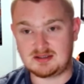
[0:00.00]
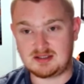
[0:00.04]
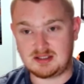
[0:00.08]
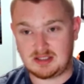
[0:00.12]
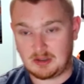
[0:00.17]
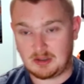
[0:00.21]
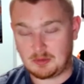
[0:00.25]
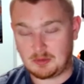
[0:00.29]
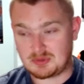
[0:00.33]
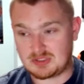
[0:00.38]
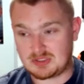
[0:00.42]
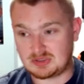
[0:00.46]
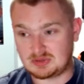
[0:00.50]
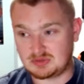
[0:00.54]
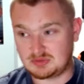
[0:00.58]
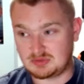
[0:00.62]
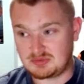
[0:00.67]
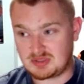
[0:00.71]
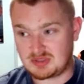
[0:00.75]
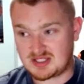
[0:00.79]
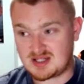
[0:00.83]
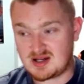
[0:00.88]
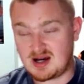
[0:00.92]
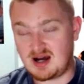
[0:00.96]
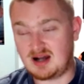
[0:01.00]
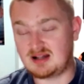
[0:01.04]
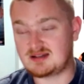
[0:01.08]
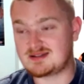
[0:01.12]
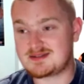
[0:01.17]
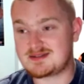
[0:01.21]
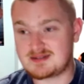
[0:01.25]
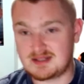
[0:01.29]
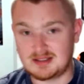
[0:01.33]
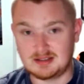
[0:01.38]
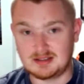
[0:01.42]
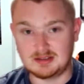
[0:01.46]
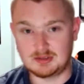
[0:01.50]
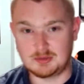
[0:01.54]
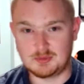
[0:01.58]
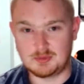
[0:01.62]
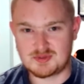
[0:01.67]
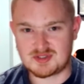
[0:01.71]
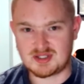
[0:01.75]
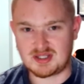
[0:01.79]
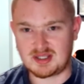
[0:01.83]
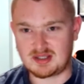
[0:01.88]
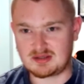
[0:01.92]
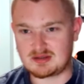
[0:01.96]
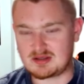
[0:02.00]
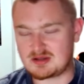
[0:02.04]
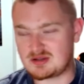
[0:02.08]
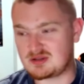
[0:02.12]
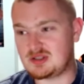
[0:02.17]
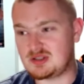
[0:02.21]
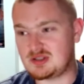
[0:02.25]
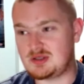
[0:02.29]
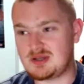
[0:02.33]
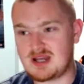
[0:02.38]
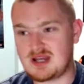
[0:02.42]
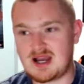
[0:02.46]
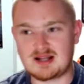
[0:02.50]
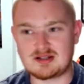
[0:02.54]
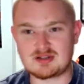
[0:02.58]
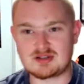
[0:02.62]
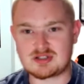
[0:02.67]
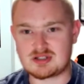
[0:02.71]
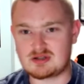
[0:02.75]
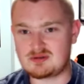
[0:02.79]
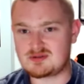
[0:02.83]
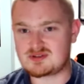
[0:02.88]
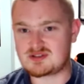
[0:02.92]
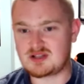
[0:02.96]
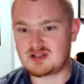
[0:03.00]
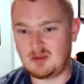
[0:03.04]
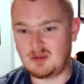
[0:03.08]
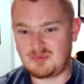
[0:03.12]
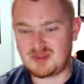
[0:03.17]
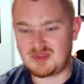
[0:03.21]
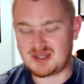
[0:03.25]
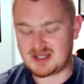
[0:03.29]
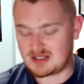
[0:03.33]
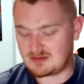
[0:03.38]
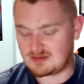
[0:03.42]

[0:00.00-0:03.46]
the constant losing, you got to show something.